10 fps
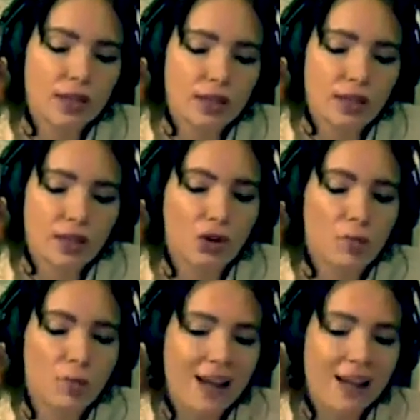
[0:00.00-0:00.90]
the
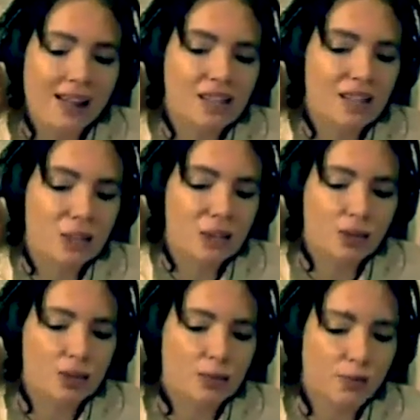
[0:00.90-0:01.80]
nomadic
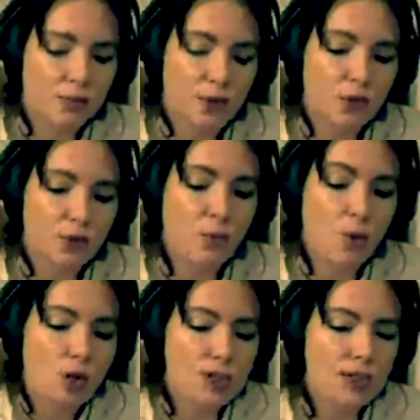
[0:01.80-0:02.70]
soul who
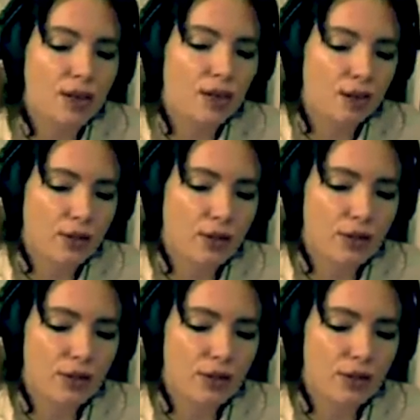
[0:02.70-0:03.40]
walks the earth.